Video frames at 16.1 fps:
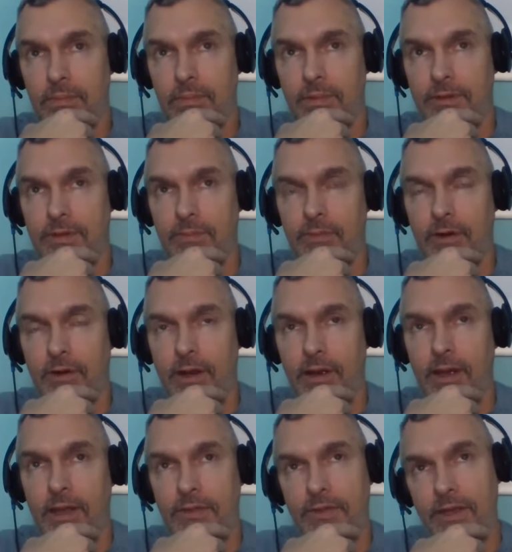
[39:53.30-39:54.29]
But the pro
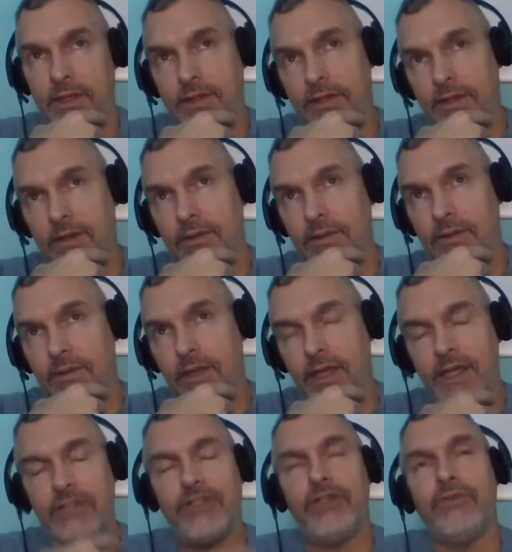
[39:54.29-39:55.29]
I think the, the
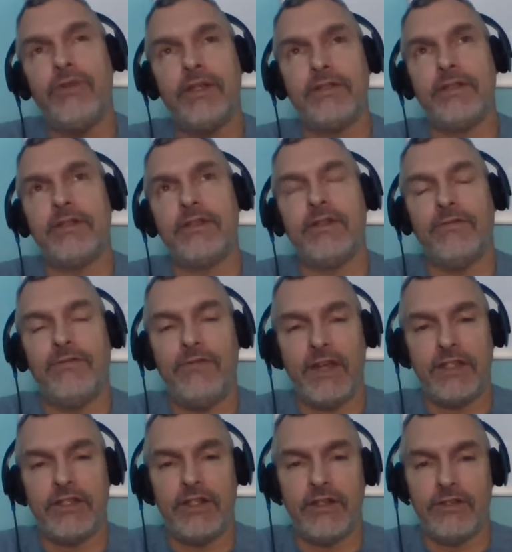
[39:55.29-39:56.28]
issue is that the
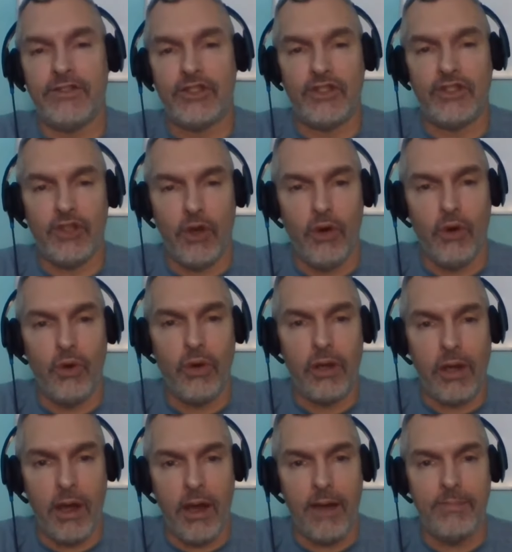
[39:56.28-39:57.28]
fiction is so
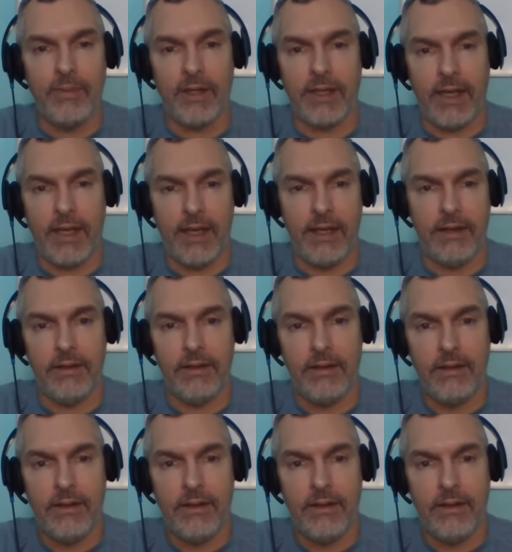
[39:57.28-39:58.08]
complicated